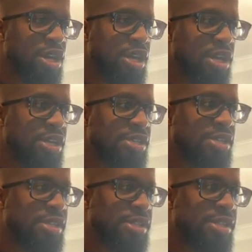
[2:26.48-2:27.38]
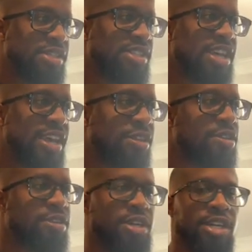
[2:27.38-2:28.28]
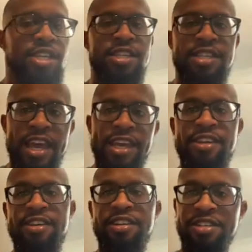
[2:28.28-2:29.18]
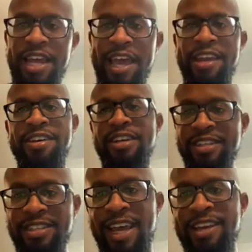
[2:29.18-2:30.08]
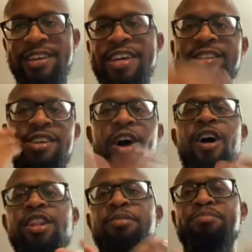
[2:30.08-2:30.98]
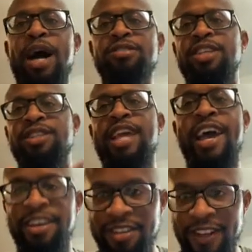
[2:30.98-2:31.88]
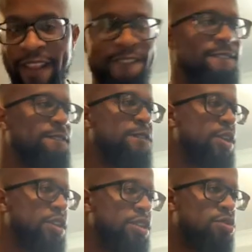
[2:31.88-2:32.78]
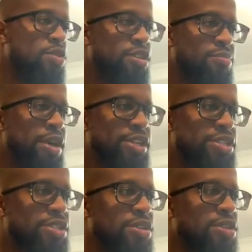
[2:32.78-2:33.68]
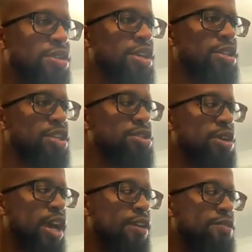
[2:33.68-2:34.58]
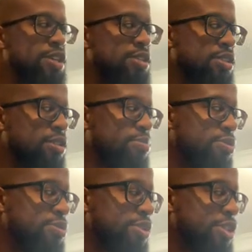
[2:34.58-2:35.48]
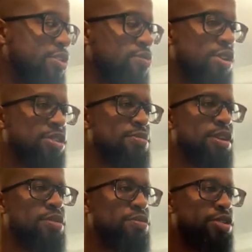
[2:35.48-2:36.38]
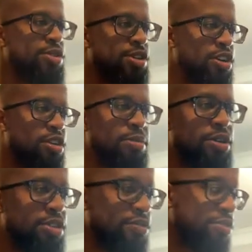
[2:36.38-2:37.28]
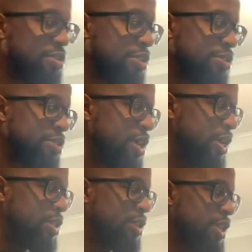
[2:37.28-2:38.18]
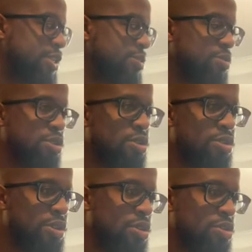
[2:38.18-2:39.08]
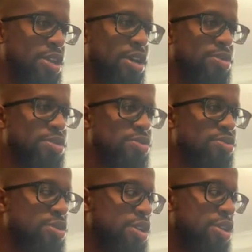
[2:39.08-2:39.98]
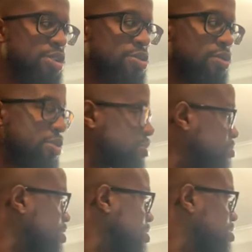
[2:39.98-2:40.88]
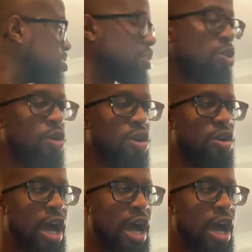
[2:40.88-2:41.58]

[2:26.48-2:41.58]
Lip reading: is this data. Data, data, data. It's all about the data. You want to make sure that you have these numbers in your resume when you're talking about different things. The next thing we're going to go down to is going to be the core